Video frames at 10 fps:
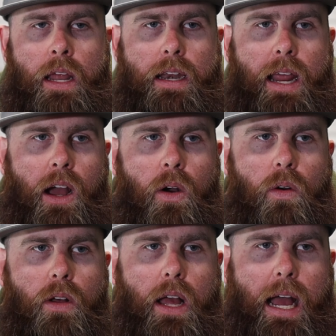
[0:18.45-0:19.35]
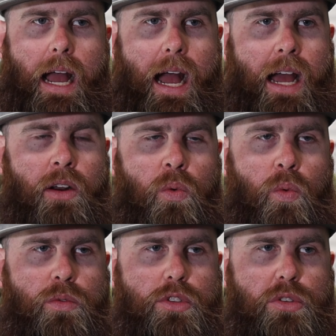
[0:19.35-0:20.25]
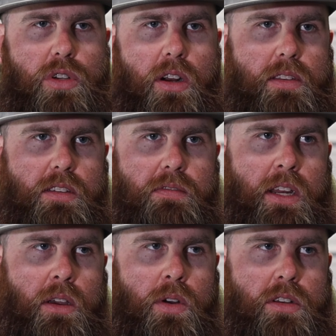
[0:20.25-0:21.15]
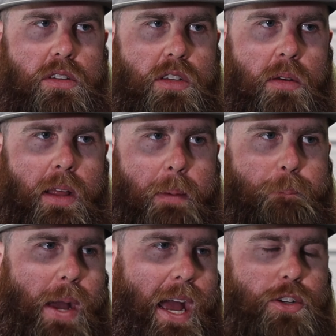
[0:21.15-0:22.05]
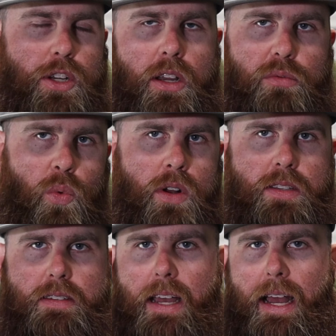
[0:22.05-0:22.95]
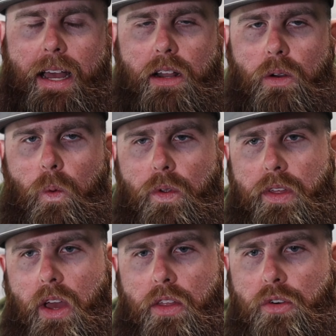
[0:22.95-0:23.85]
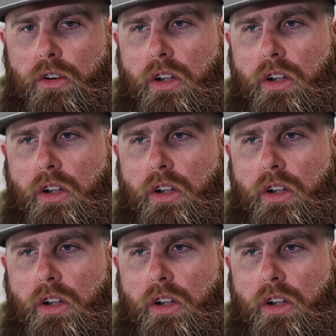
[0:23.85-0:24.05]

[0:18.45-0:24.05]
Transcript: Now, I don't want to turn this video into some like bashing of one side or the other,